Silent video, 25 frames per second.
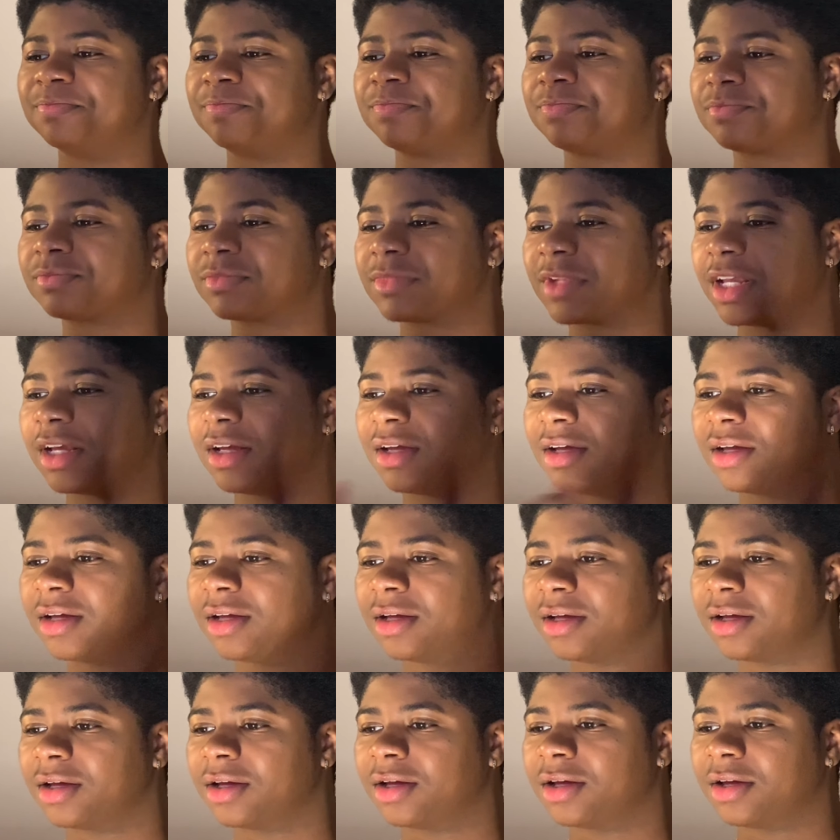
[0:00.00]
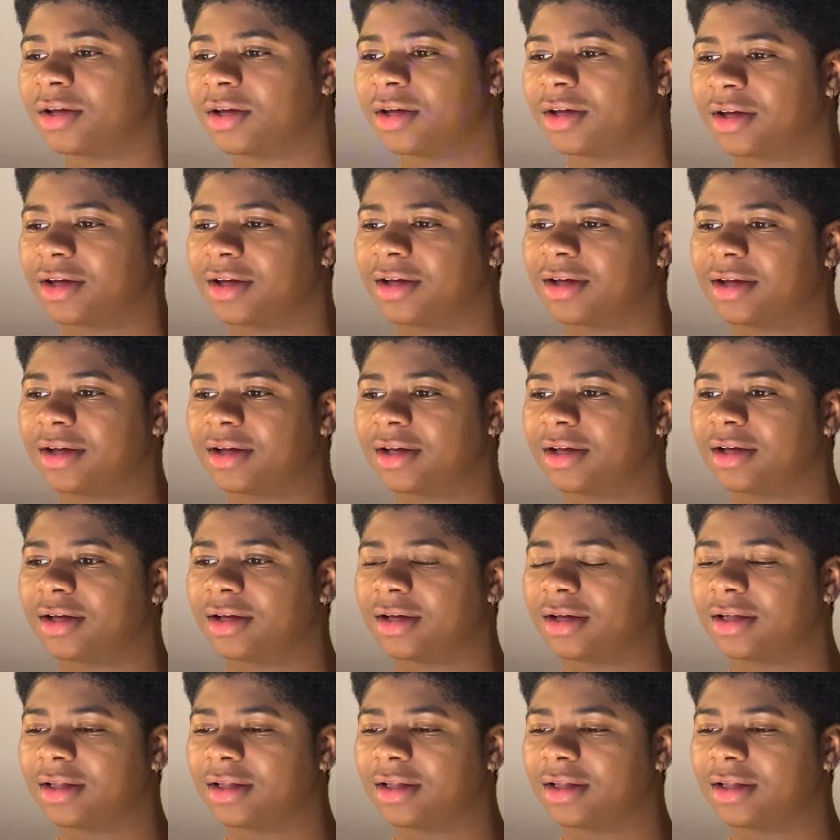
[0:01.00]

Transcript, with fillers: time slip in the TVA. I know,